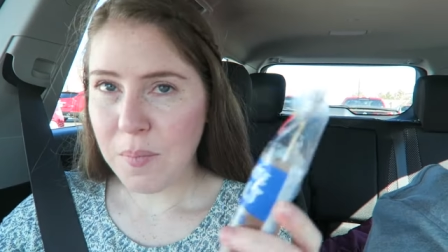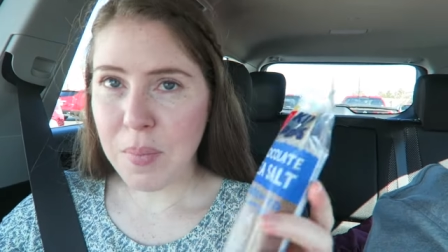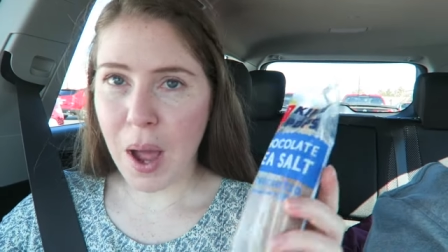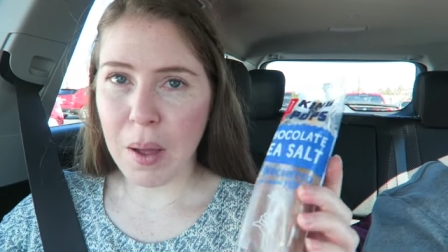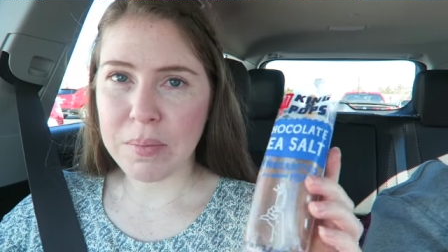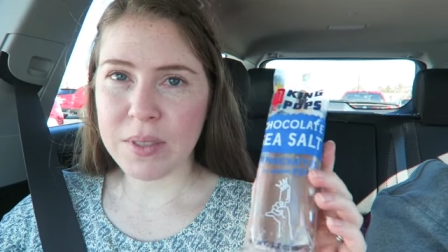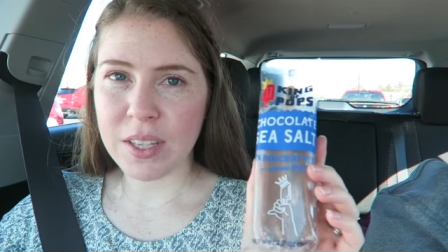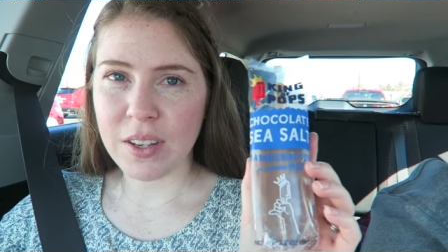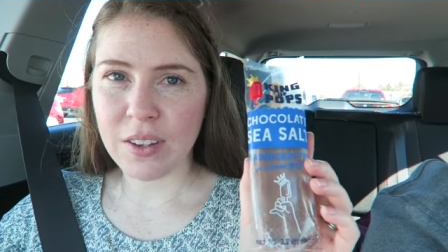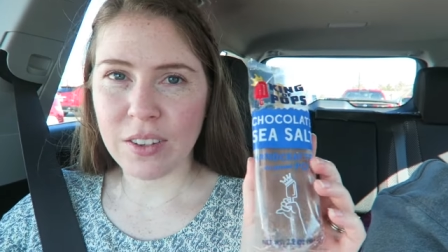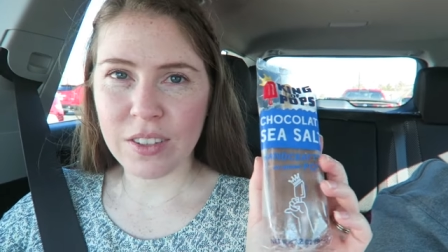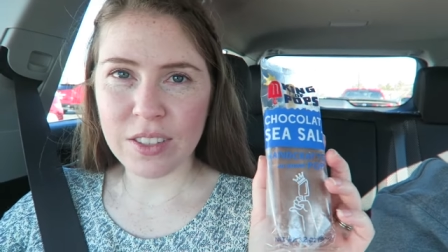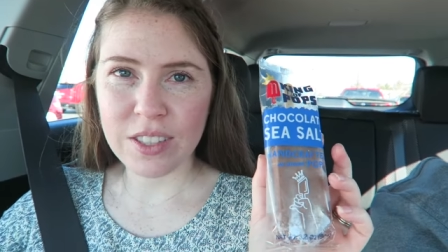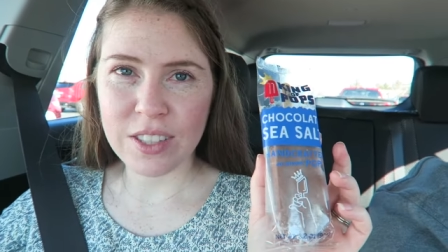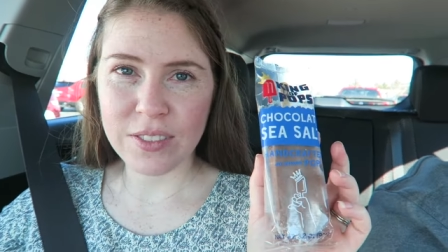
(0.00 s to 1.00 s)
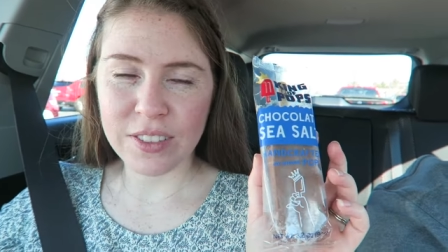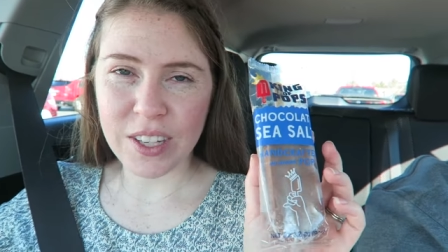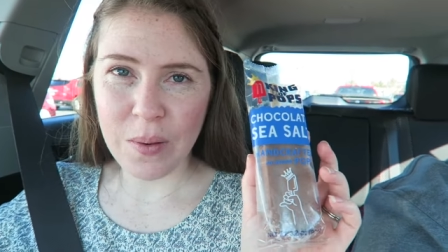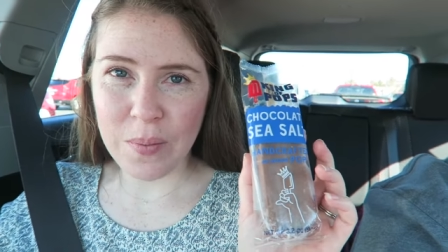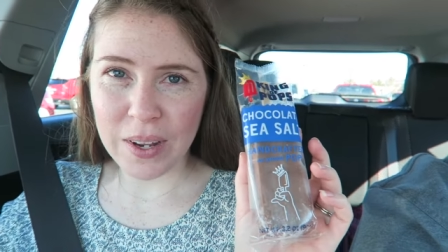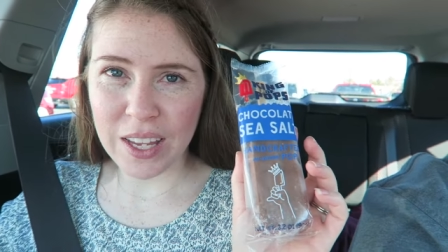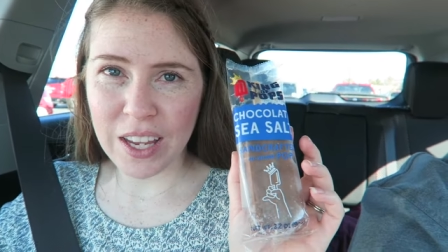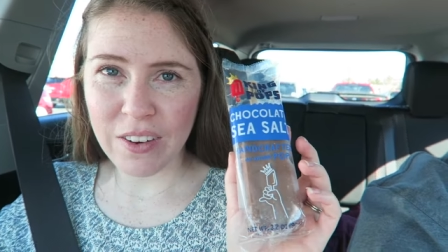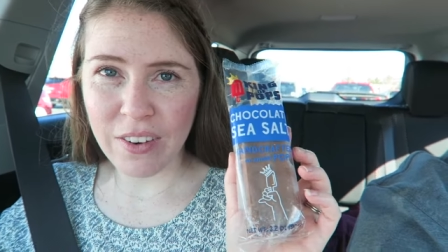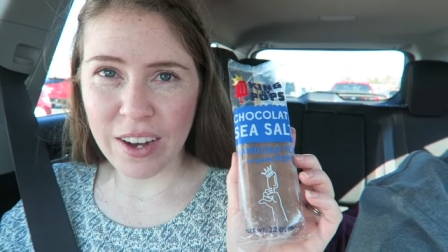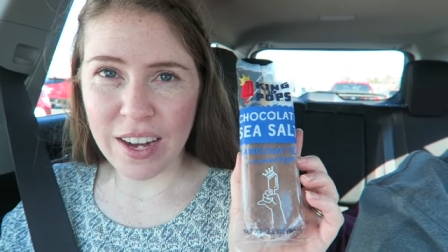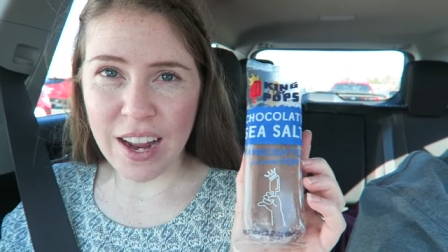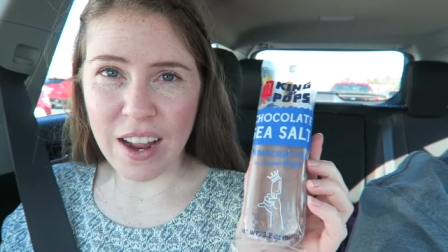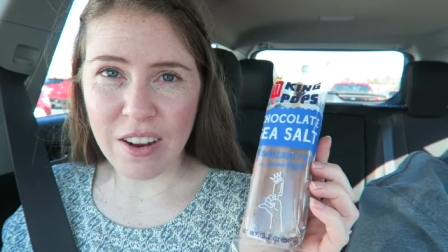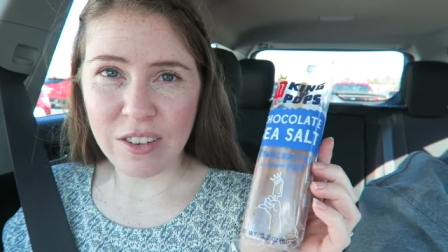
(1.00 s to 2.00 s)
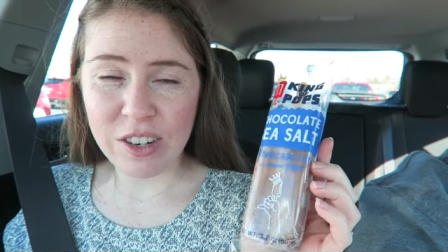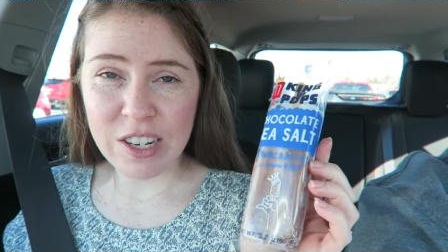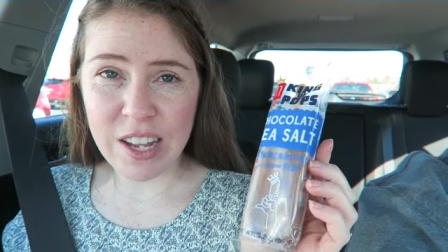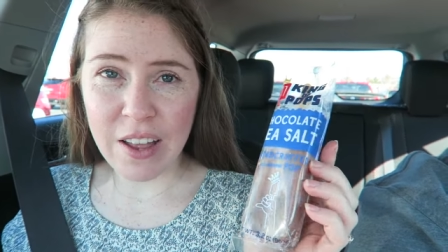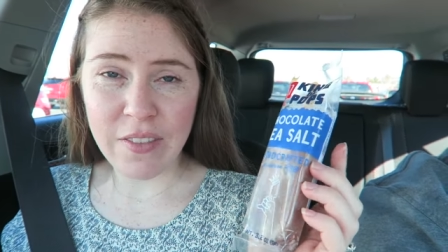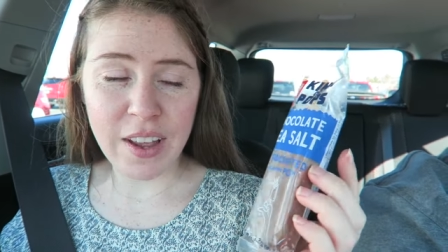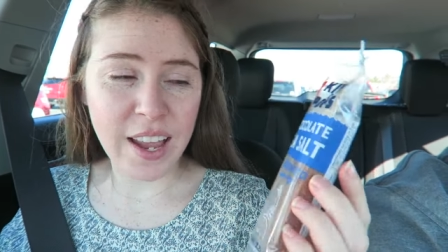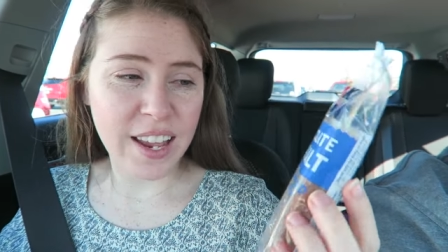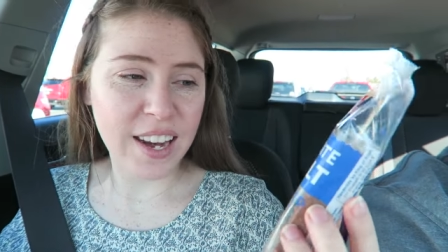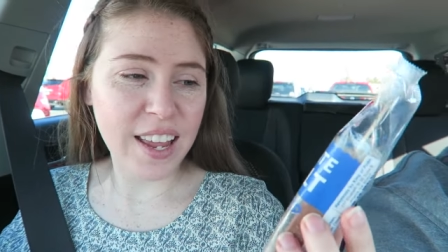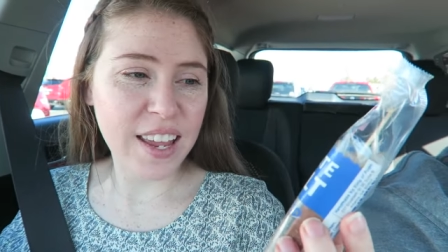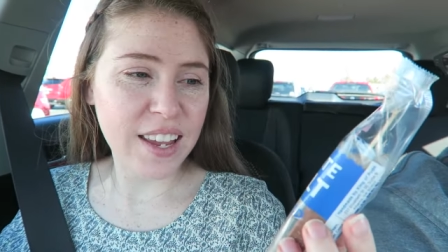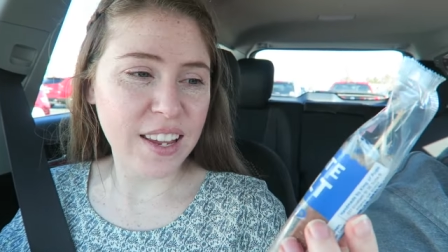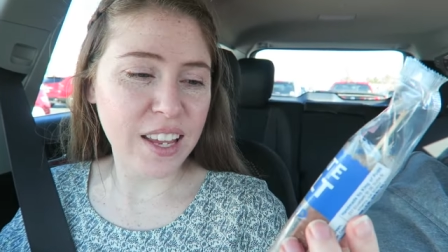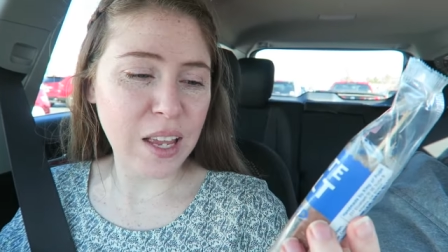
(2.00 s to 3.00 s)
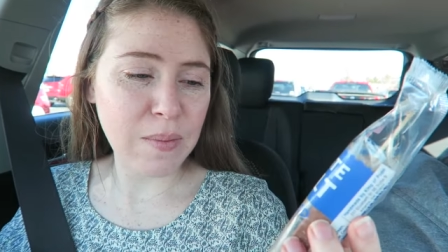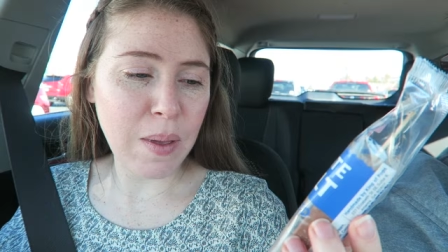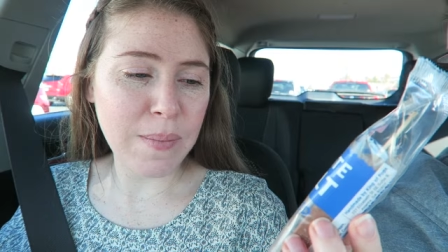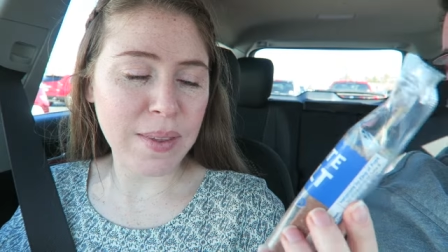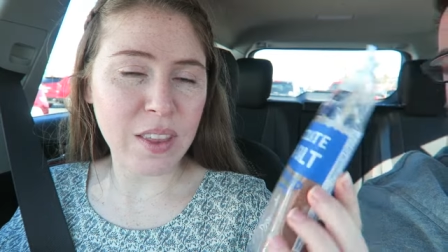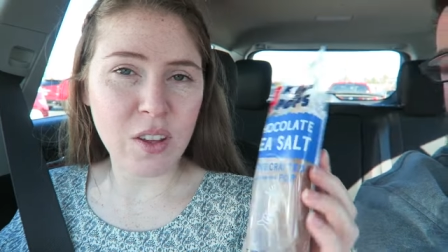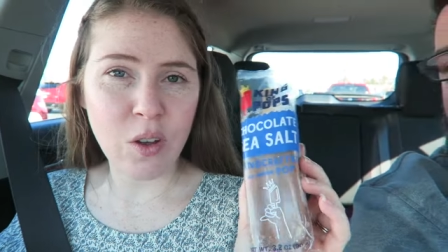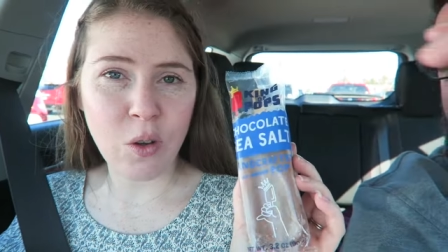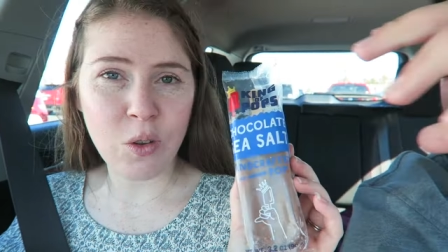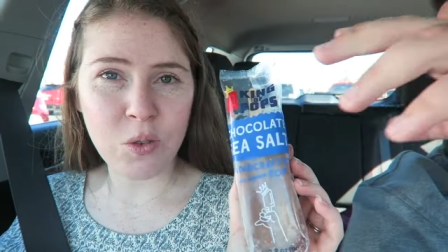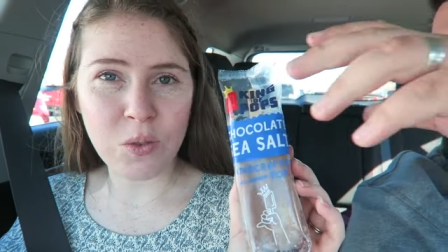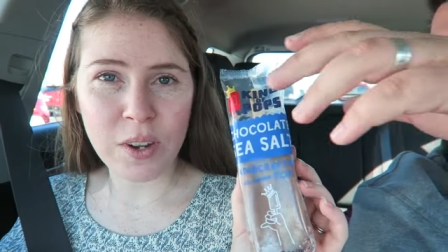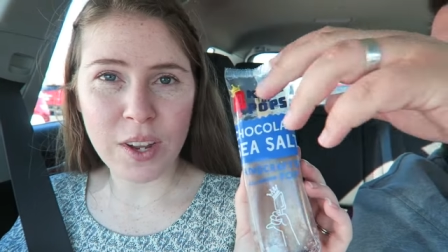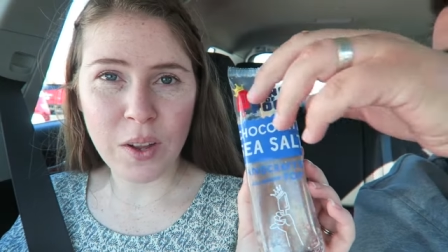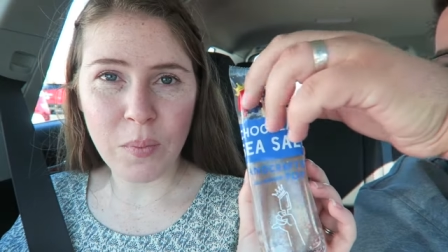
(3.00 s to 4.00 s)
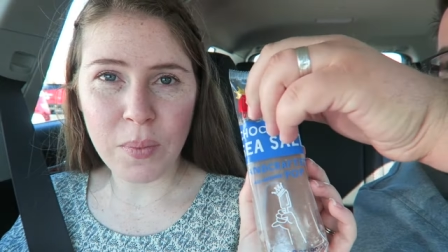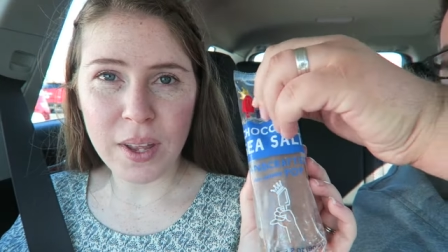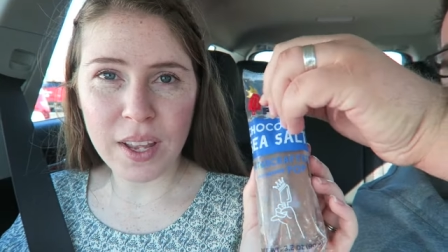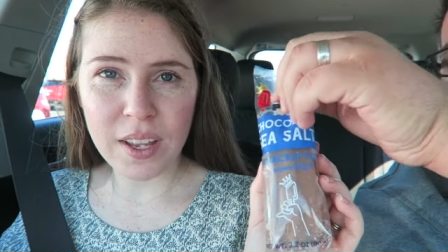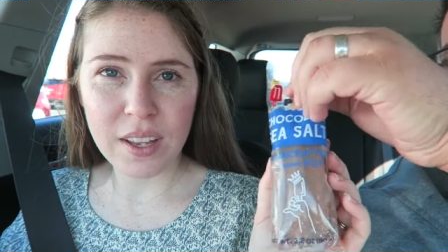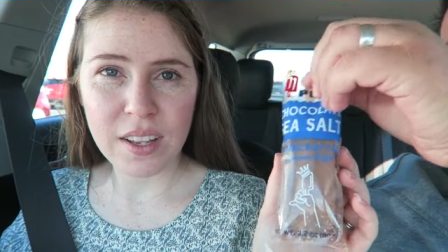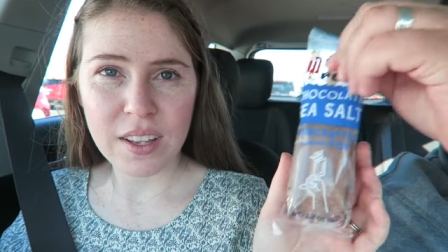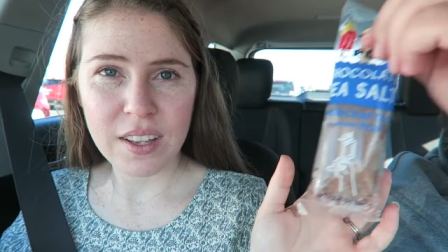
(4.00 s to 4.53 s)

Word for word: Popsicles, which I'm going to eat right now because I have a headache and maybe the cold will help it.